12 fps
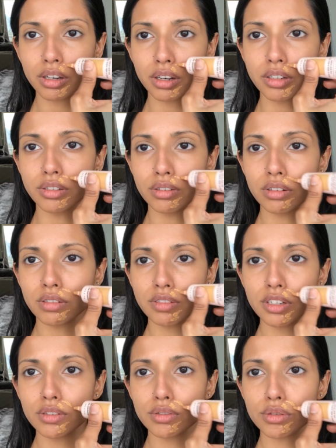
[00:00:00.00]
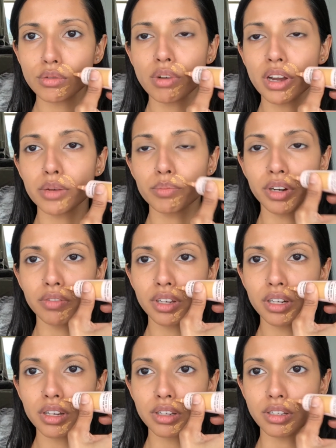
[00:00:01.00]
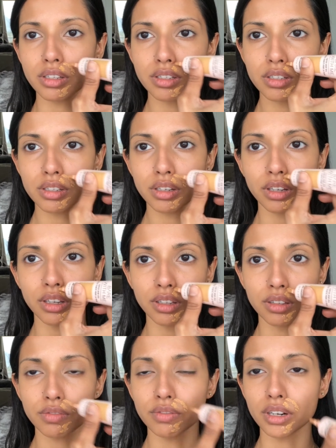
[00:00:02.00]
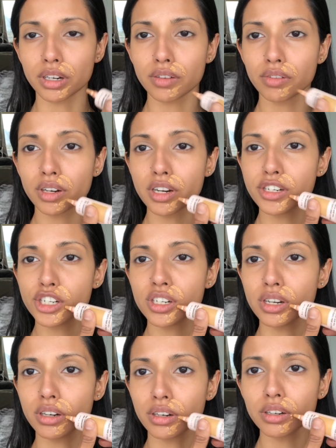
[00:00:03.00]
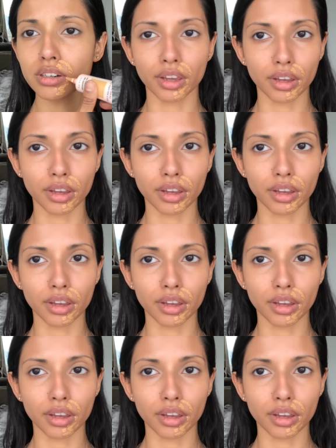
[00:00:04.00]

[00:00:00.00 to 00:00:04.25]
I do have to use quite a bit of it because it's very, very sheer.